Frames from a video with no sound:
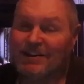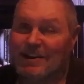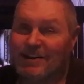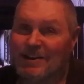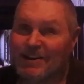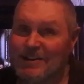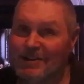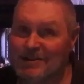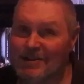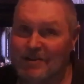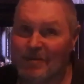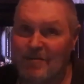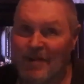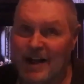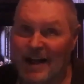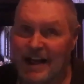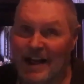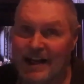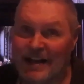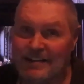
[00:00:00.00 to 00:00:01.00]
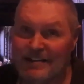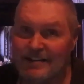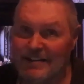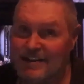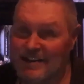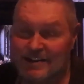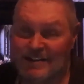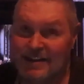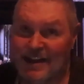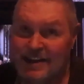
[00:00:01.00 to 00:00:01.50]
seen the list of my
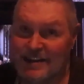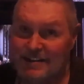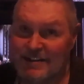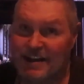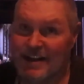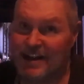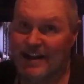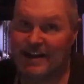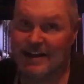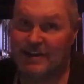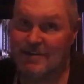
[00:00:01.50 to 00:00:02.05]
accidents? And that's